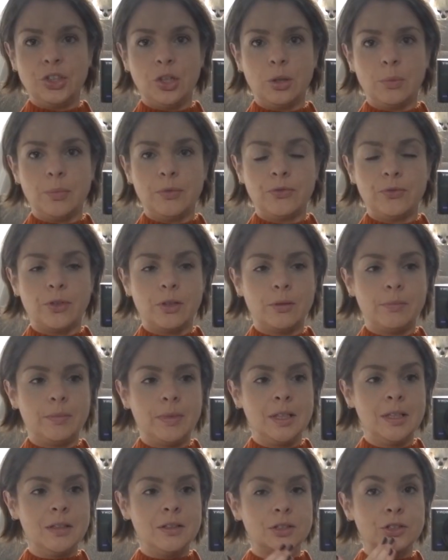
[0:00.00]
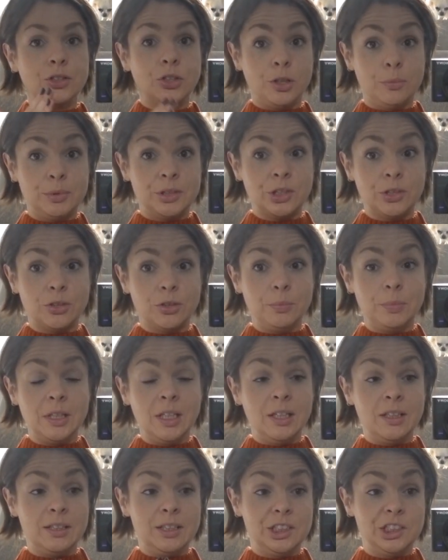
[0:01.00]
Top from Topshop,
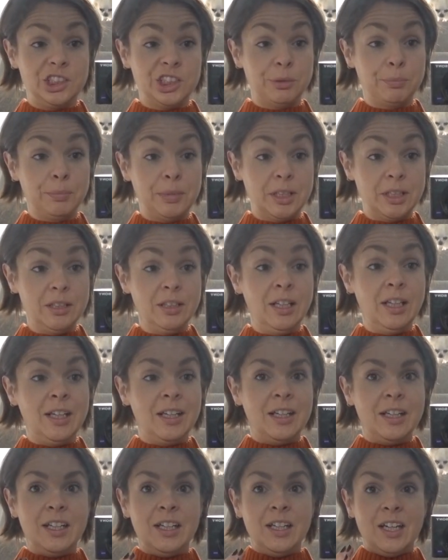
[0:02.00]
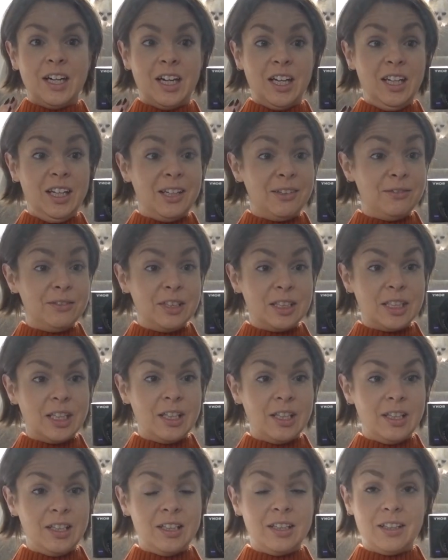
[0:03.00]
this jumper. I love the
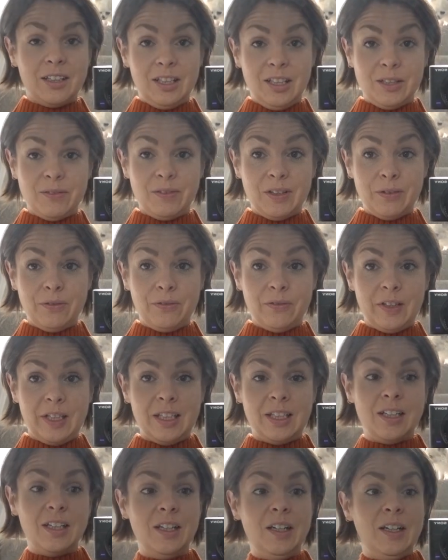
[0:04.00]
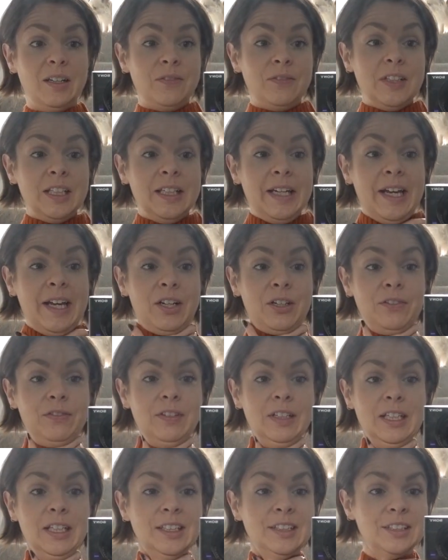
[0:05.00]
colour, I love the fit, I love the neck of
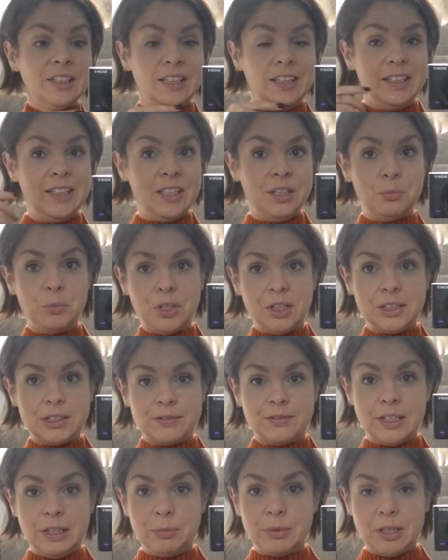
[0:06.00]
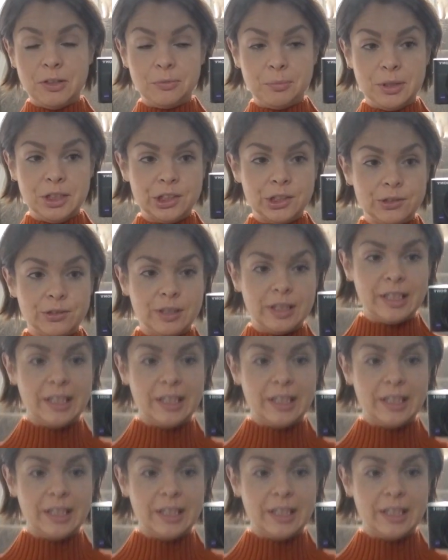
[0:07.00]
this. I think it works really well with my short